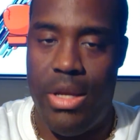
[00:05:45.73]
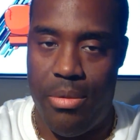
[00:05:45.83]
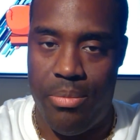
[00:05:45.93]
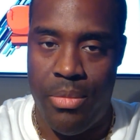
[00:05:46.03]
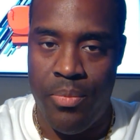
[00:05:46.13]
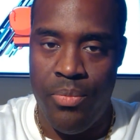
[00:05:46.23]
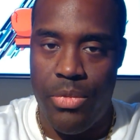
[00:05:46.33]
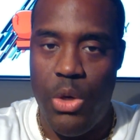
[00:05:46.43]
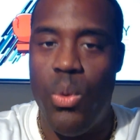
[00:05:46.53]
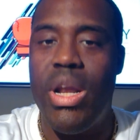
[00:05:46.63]
him.
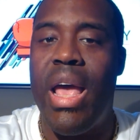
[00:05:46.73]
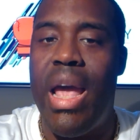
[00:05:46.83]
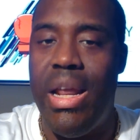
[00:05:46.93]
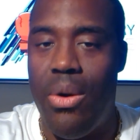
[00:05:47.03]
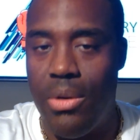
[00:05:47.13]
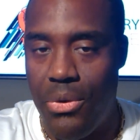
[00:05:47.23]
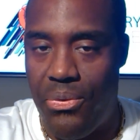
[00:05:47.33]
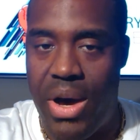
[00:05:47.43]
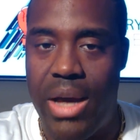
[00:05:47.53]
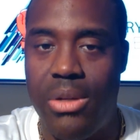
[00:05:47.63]
You want to hate on the
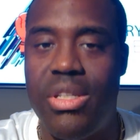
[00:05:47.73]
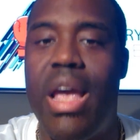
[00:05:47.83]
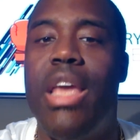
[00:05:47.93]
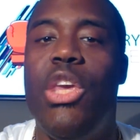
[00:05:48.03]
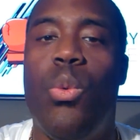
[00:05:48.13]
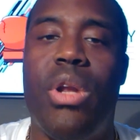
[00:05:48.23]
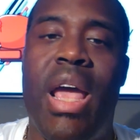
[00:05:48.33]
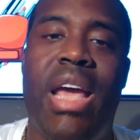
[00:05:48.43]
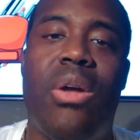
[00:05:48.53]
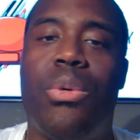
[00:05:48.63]
fighters and you want to
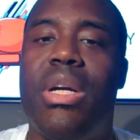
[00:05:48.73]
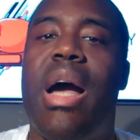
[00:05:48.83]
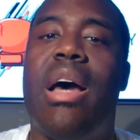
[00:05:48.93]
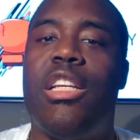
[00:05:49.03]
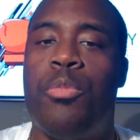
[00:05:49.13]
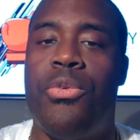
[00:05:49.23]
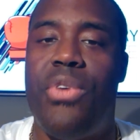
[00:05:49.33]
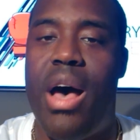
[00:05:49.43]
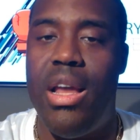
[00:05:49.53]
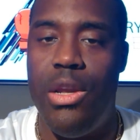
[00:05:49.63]
hate on the guy that's
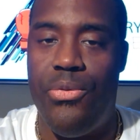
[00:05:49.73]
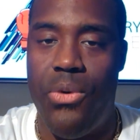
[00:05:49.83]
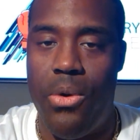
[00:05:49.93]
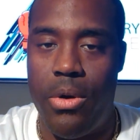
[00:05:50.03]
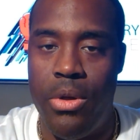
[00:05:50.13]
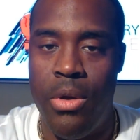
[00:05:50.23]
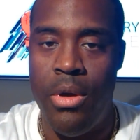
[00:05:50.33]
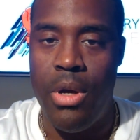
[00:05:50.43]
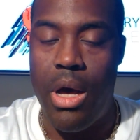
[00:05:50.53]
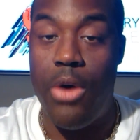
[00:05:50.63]
providing it for you,
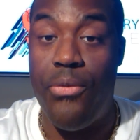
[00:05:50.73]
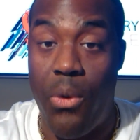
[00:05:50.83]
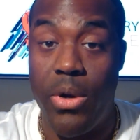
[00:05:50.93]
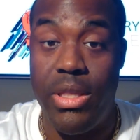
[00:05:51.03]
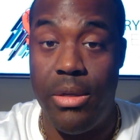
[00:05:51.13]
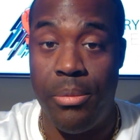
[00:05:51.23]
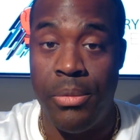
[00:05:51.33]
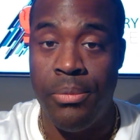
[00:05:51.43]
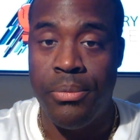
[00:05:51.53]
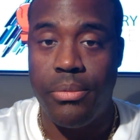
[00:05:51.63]
uh, for them.
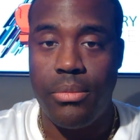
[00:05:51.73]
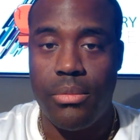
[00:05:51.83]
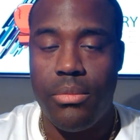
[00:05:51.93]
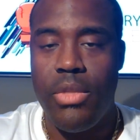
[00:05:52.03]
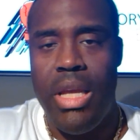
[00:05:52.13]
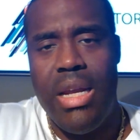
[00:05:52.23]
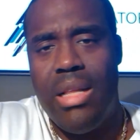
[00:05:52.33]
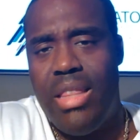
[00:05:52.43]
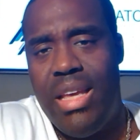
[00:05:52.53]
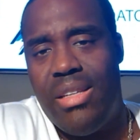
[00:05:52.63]
And I
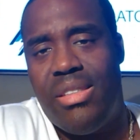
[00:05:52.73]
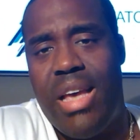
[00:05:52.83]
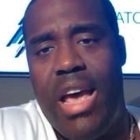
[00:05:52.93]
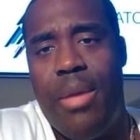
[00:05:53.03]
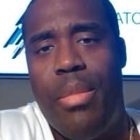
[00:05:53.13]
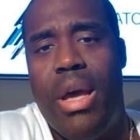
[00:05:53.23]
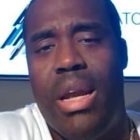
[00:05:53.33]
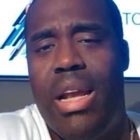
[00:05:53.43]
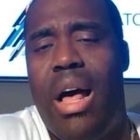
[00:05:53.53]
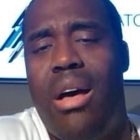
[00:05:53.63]
think it's sad,
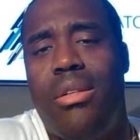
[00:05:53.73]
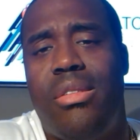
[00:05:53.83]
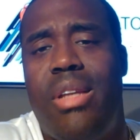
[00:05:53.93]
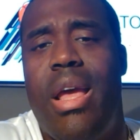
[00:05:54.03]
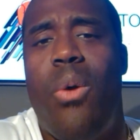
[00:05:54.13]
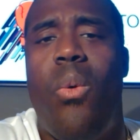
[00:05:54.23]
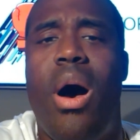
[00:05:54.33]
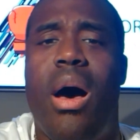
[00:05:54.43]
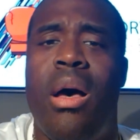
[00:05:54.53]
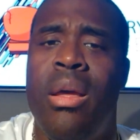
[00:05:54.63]
man. And I understand
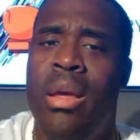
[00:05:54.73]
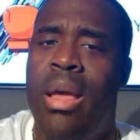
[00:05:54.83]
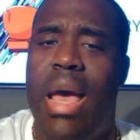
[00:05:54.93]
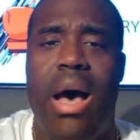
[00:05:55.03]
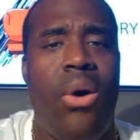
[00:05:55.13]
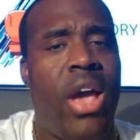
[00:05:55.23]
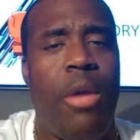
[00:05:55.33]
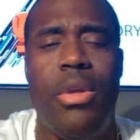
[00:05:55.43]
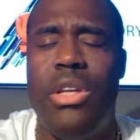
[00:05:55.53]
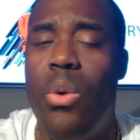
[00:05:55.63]
why Al
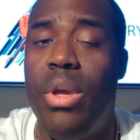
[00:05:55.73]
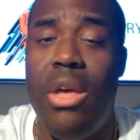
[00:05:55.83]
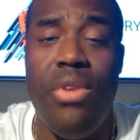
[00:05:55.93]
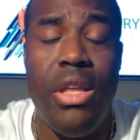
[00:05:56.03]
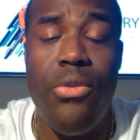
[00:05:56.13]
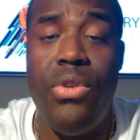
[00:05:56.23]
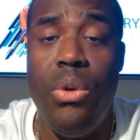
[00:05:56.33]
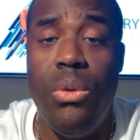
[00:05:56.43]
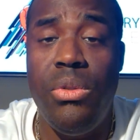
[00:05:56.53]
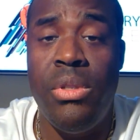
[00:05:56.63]
Haymon don't give
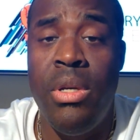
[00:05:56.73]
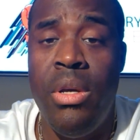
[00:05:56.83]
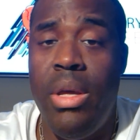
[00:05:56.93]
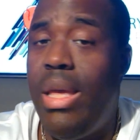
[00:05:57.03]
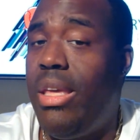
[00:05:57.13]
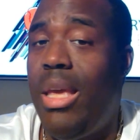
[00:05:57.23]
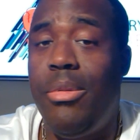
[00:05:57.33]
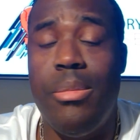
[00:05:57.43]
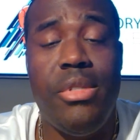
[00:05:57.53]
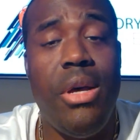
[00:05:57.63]
interviews. He
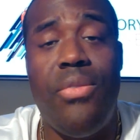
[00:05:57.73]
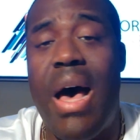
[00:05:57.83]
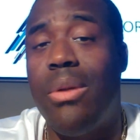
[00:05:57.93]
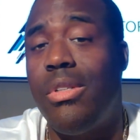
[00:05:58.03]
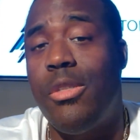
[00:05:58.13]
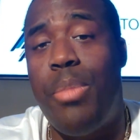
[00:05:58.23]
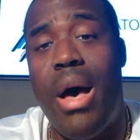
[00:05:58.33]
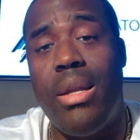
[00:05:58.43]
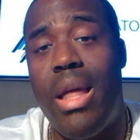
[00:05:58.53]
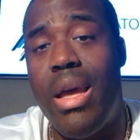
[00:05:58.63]
keeps himself out the
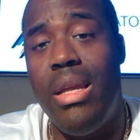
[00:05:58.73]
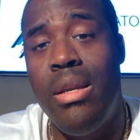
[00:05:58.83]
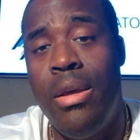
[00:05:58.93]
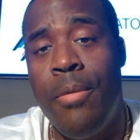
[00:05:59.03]
spotlight,